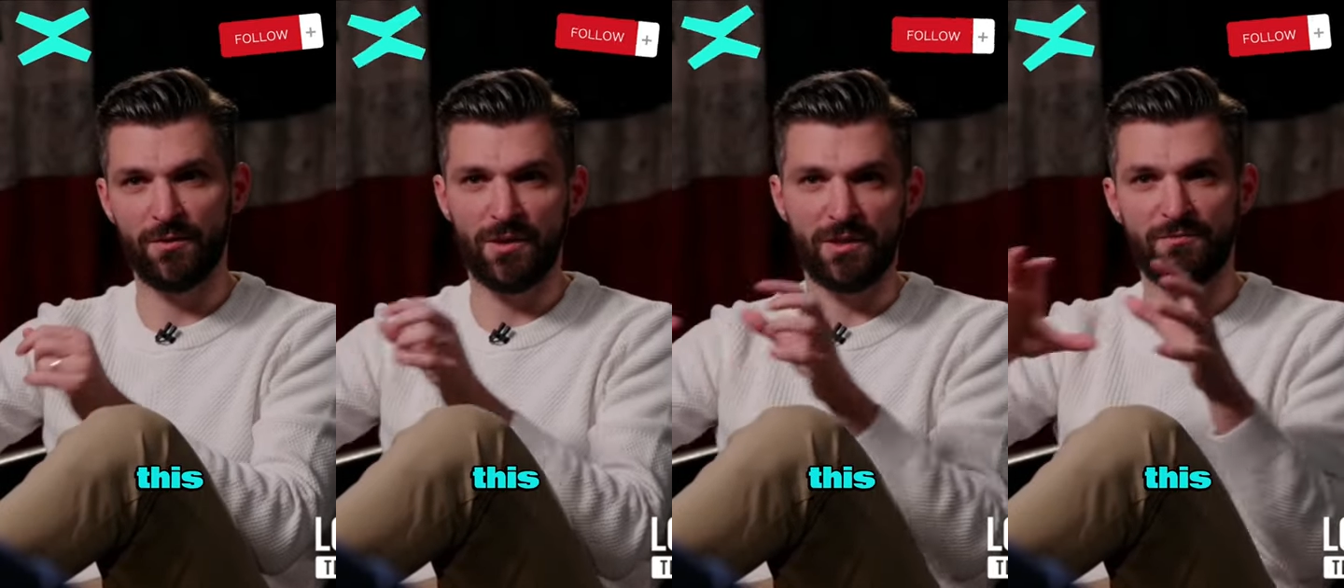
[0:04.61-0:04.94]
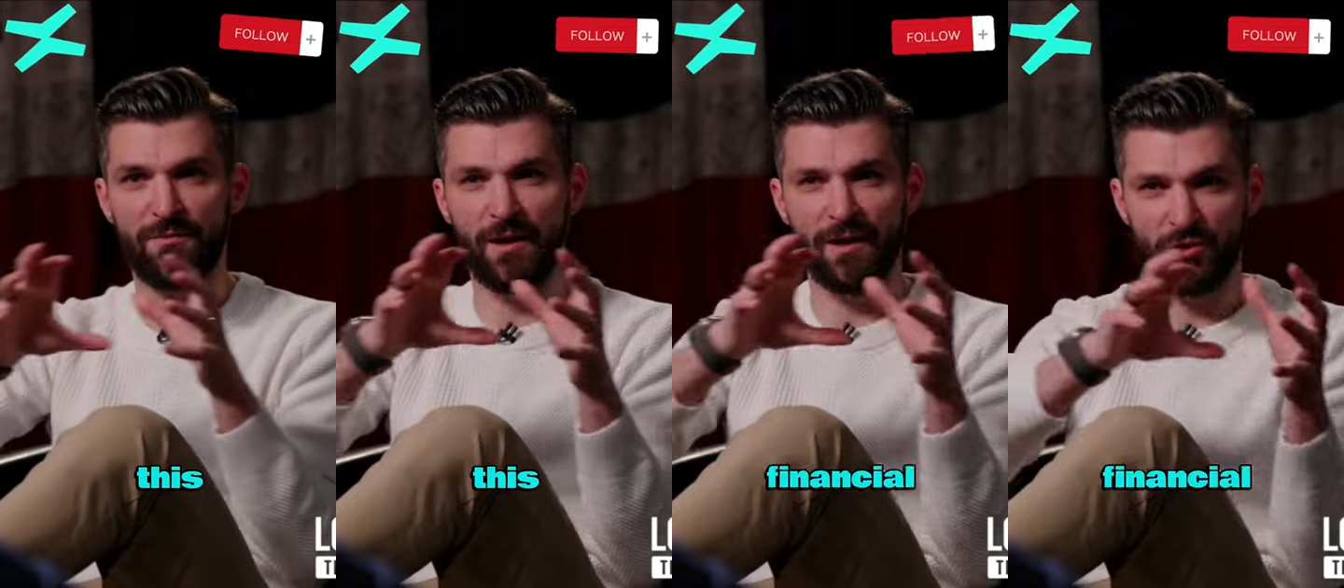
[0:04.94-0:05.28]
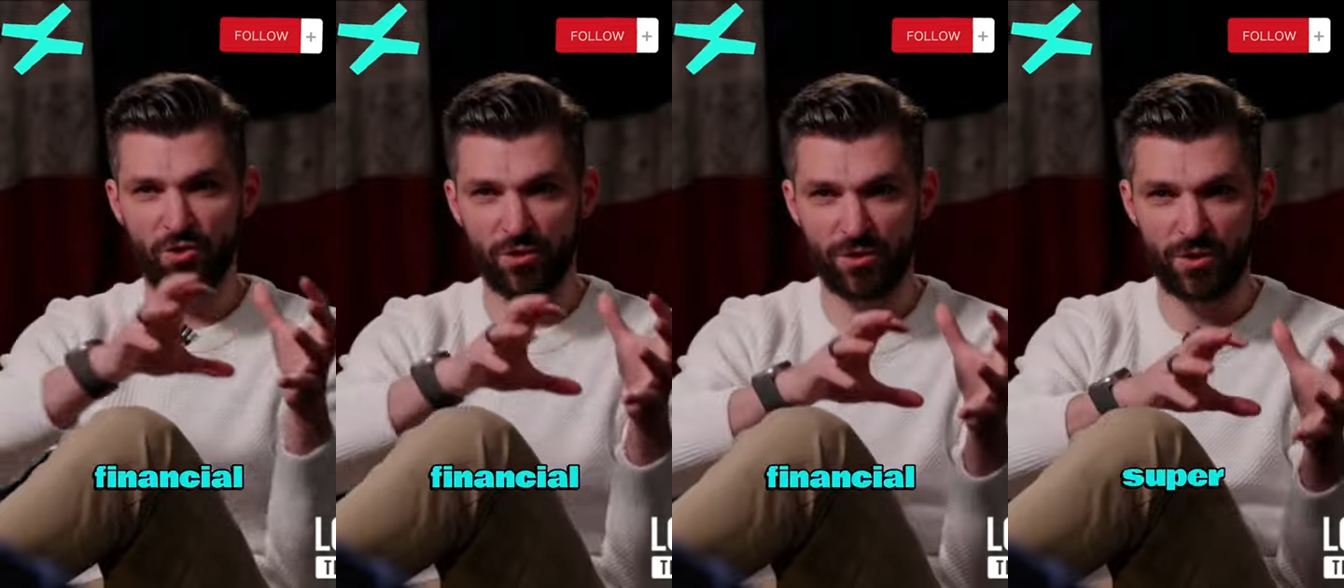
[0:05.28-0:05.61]
this
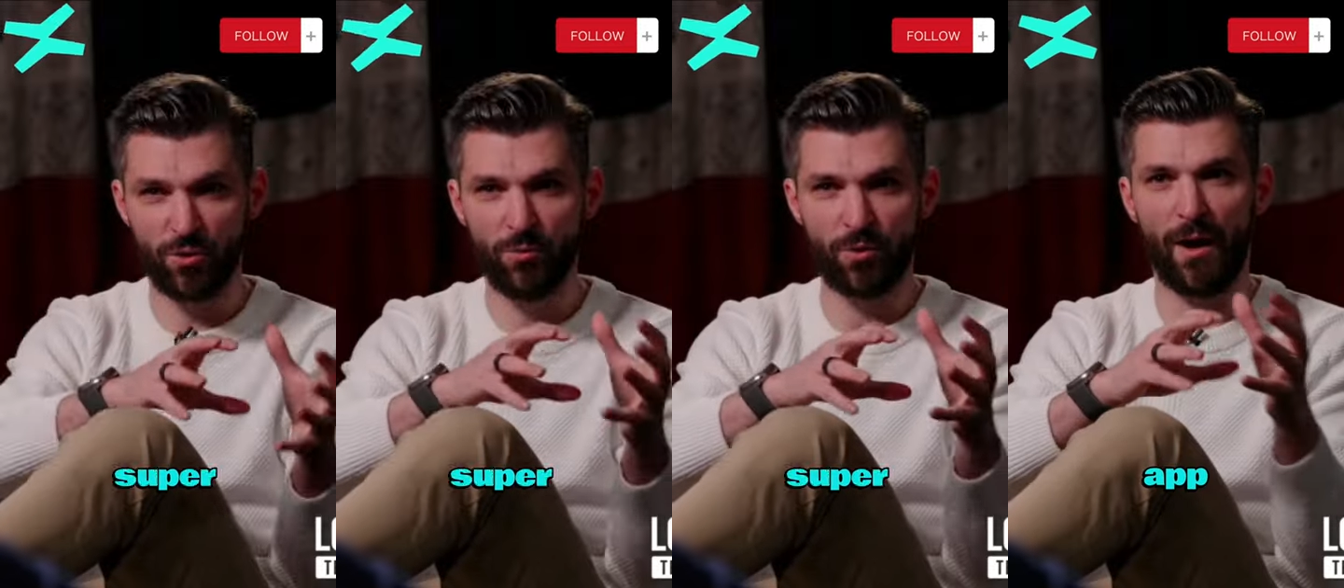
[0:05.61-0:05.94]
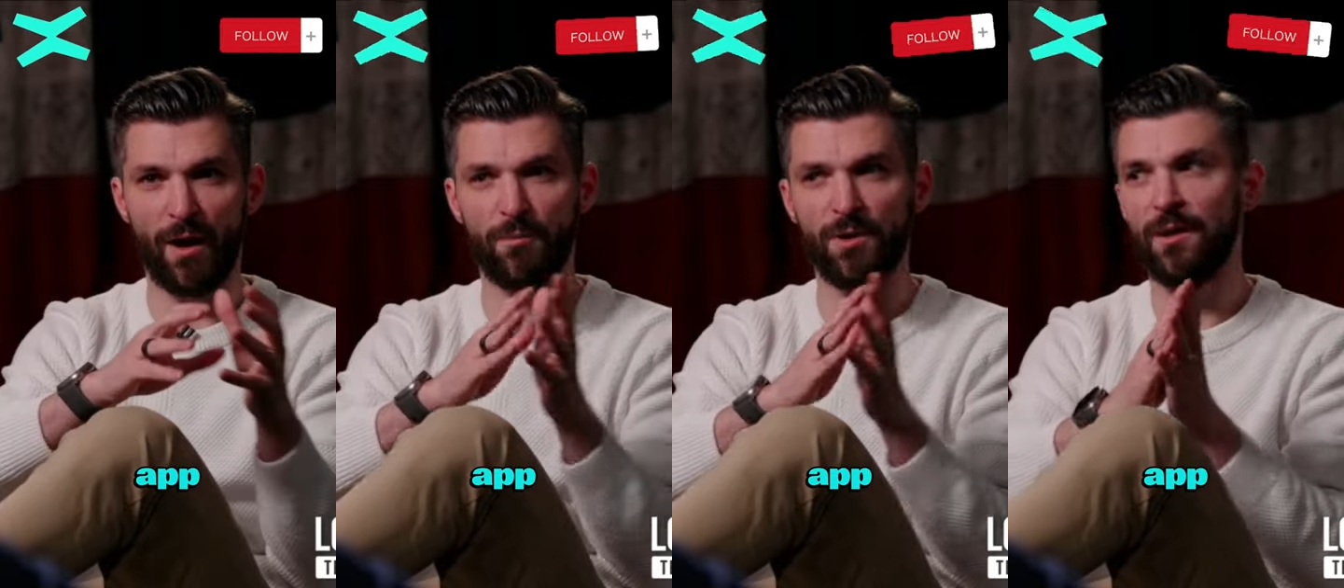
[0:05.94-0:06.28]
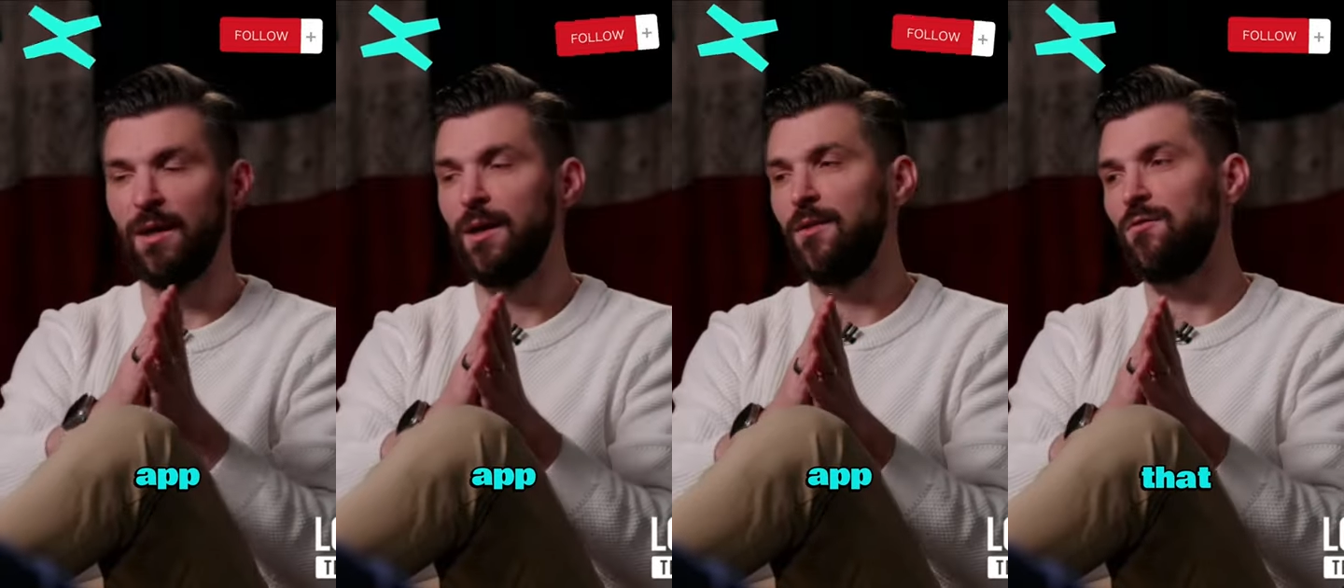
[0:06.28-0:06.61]
financial super app
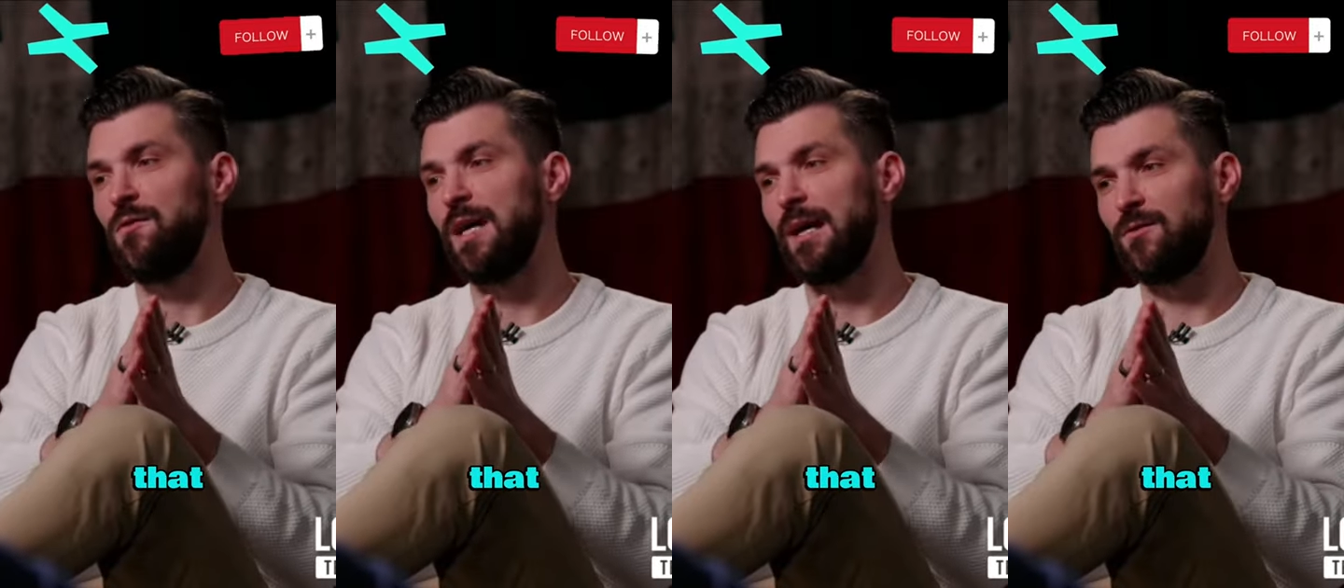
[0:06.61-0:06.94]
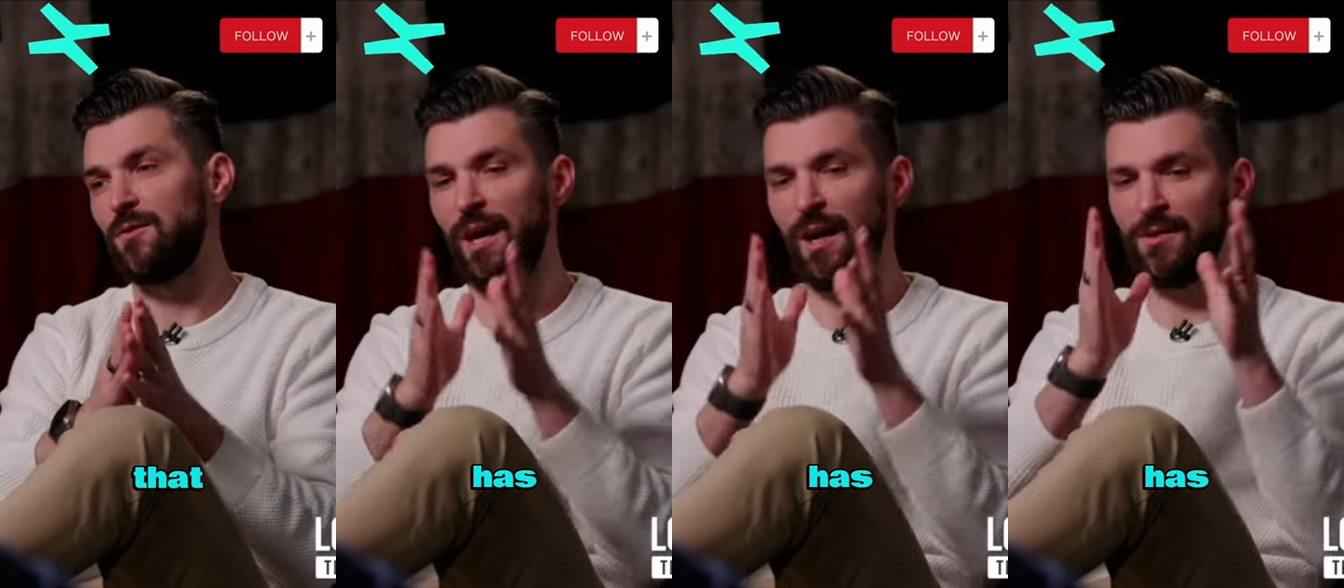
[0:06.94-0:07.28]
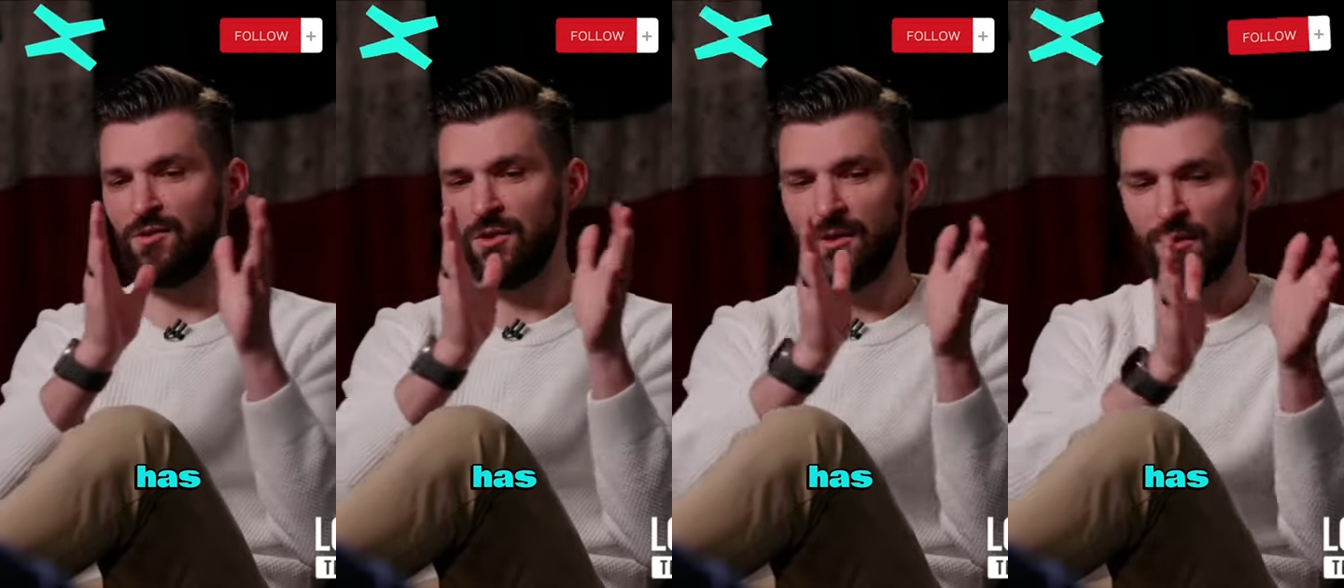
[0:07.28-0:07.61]
that
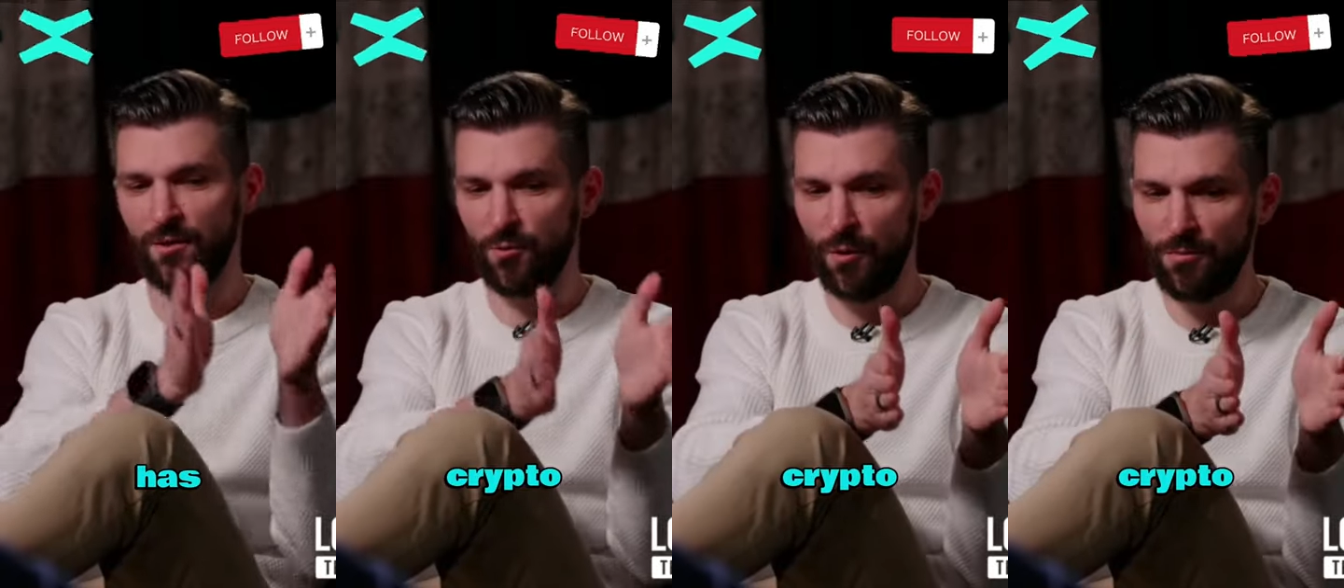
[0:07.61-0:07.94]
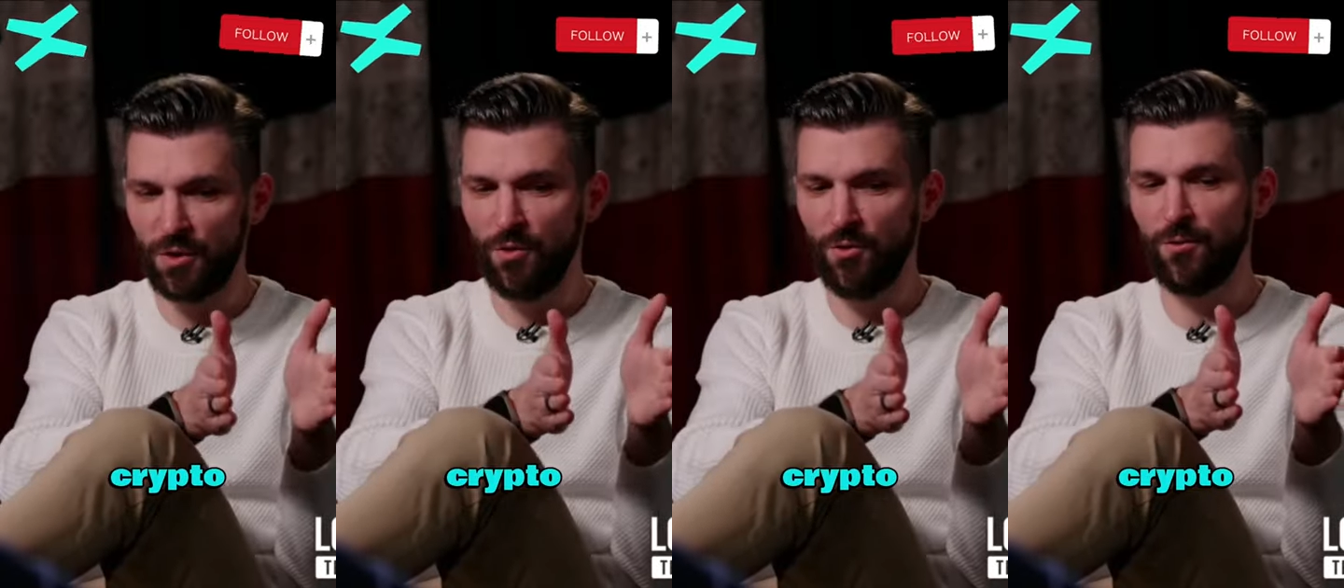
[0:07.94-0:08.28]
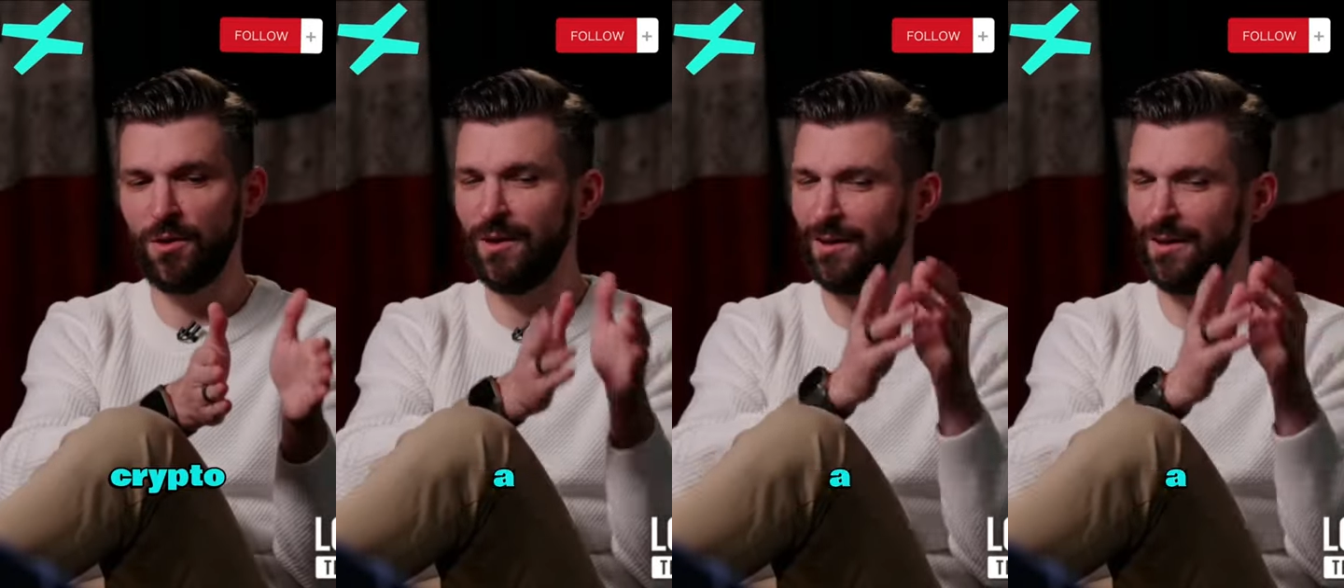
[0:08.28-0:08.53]
has crypto,